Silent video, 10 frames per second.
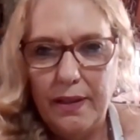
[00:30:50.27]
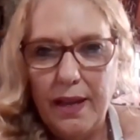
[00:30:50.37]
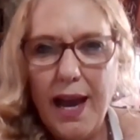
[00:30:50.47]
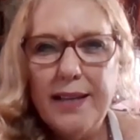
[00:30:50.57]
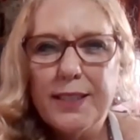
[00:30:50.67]

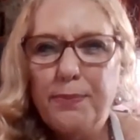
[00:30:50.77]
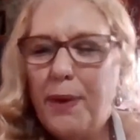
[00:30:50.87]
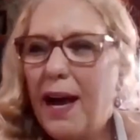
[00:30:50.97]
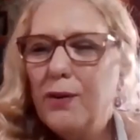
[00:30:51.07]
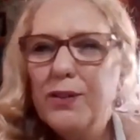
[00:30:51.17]
a
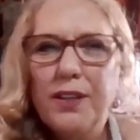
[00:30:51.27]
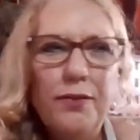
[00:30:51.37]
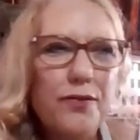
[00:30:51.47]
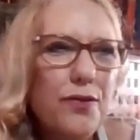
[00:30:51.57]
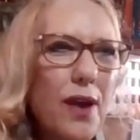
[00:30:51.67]
spouse, a
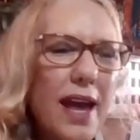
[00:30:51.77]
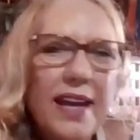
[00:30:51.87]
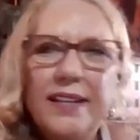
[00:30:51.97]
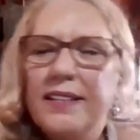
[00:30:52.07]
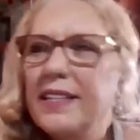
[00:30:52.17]

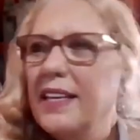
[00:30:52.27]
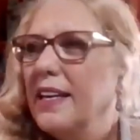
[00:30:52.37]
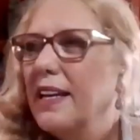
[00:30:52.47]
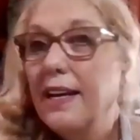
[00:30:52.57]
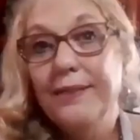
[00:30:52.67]
friend,
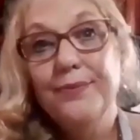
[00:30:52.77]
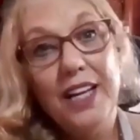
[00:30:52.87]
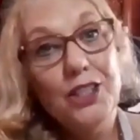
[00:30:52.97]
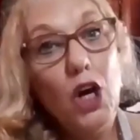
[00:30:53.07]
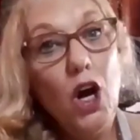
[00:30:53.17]
a
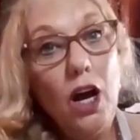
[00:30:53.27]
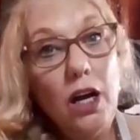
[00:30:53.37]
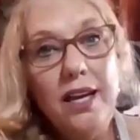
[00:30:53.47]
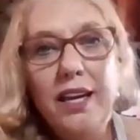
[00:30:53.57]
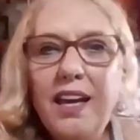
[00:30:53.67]
dog,
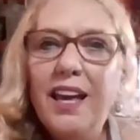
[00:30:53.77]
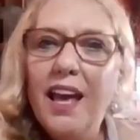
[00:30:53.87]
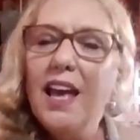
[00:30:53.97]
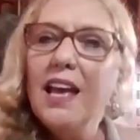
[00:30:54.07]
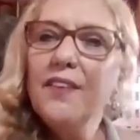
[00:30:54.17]

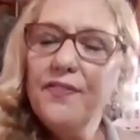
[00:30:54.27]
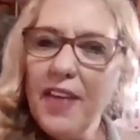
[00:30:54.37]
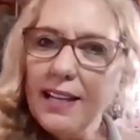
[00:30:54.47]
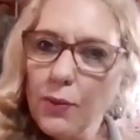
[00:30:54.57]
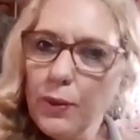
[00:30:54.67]
if
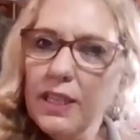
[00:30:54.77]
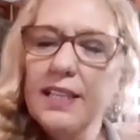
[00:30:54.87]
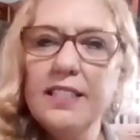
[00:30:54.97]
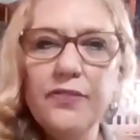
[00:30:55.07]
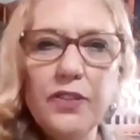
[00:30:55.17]
that's what it
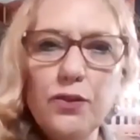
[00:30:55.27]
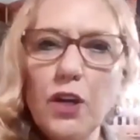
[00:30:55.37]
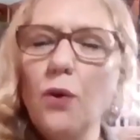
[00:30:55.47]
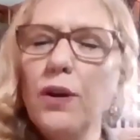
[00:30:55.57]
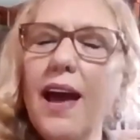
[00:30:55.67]
is, if you
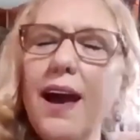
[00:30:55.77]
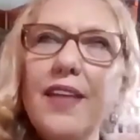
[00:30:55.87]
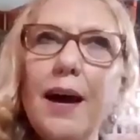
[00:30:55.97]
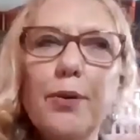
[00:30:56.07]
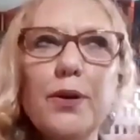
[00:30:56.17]
don't have
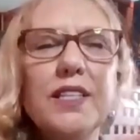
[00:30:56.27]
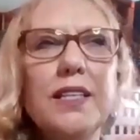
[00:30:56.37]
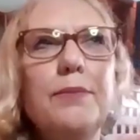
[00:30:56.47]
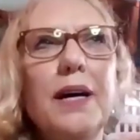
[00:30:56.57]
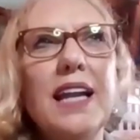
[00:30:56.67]
that
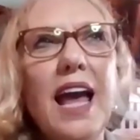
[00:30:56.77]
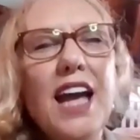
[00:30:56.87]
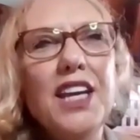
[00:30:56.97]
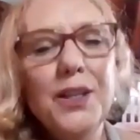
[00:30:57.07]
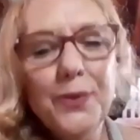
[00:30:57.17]
person. But,
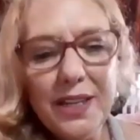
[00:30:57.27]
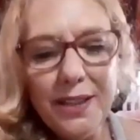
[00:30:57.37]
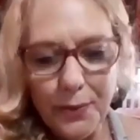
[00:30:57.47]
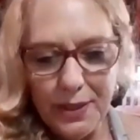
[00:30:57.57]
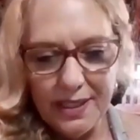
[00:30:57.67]
one of
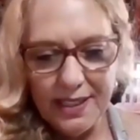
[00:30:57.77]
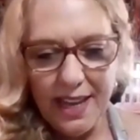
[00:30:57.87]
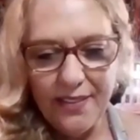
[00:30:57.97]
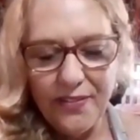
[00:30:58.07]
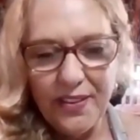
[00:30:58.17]
the reasons
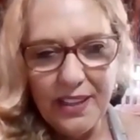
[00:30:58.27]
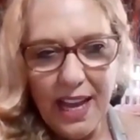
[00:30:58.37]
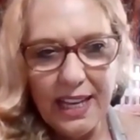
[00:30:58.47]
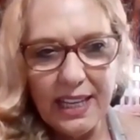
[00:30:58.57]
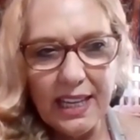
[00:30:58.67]
I feel
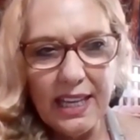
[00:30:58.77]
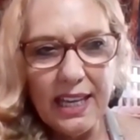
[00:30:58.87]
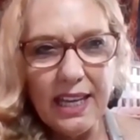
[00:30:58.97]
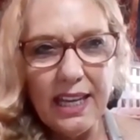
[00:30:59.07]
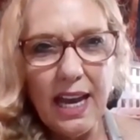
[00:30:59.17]
like
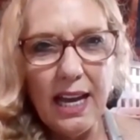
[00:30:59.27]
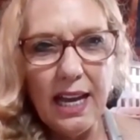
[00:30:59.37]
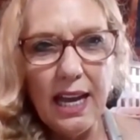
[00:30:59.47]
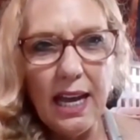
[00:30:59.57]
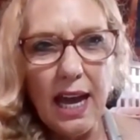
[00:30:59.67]

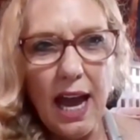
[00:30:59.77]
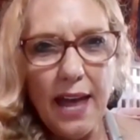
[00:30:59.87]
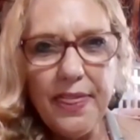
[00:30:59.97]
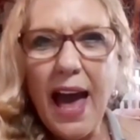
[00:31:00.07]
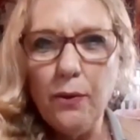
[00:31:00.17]

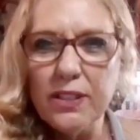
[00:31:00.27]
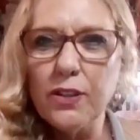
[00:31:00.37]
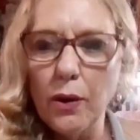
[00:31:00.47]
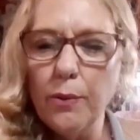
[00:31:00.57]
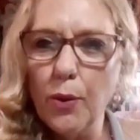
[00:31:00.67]
that was
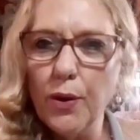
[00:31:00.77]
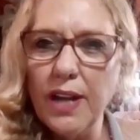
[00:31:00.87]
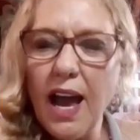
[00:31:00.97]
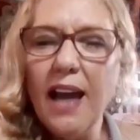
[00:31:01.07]
so important, I